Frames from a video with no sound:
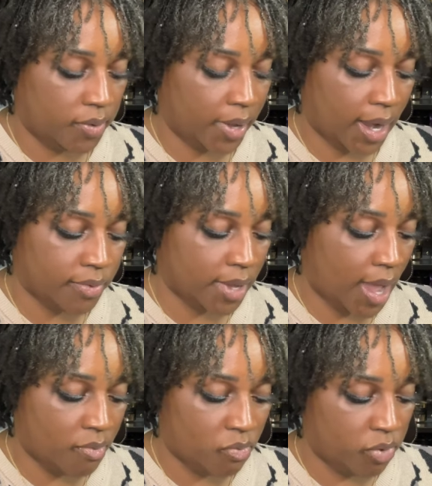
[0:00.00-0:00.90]
Like
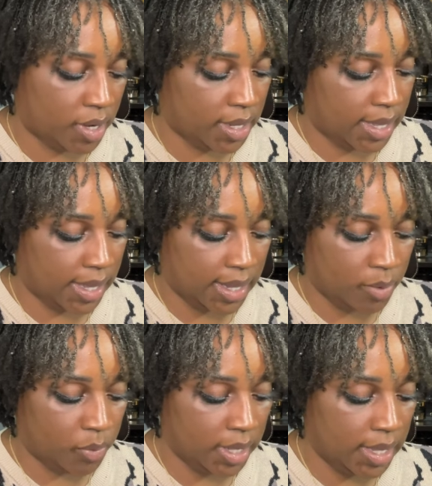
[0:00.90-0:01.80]
I really can't.
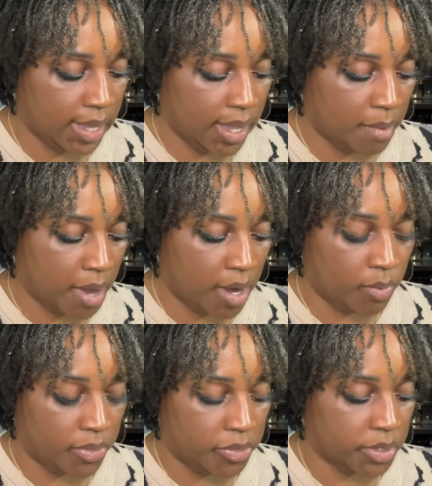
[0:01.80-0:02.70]
When he came out
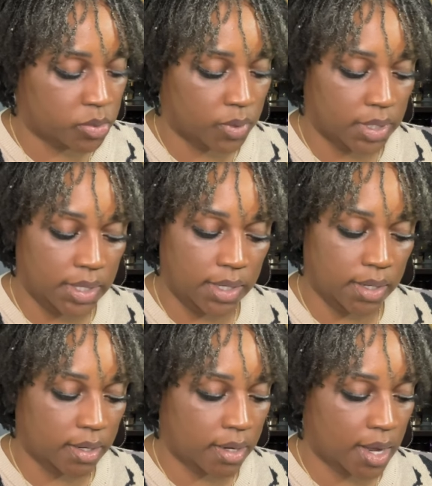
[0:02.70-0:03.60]
with this one
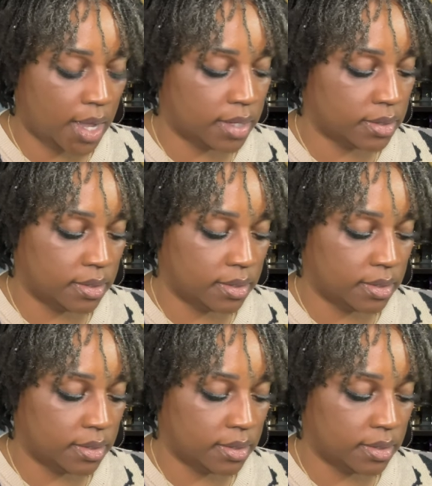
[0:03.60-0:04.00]
here, I